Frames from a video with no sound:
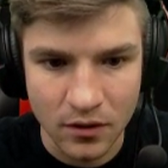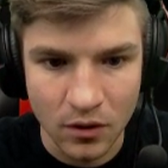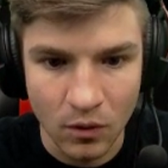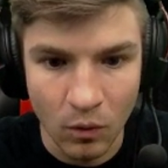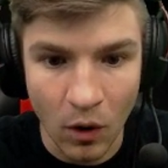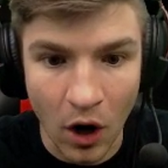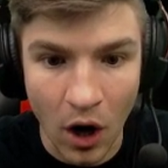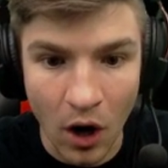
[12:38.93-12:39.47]

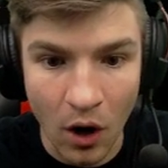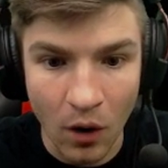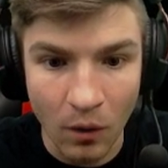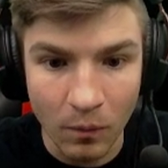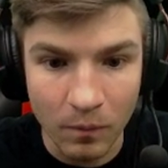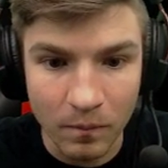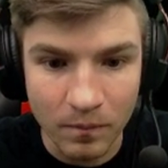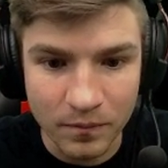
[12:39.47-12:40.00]
Whoa!
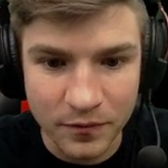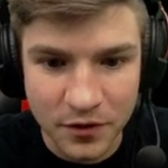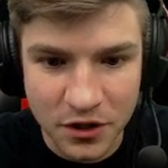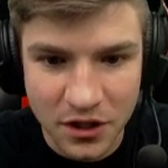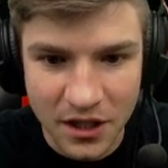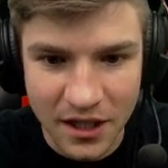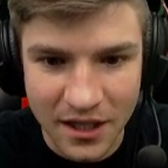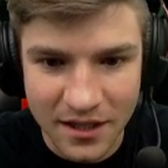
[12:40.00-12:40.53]

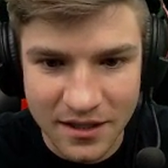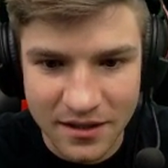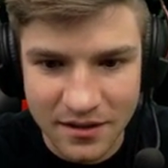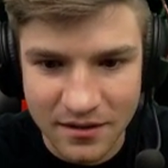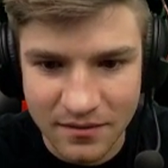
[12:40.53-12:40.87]
Jeez.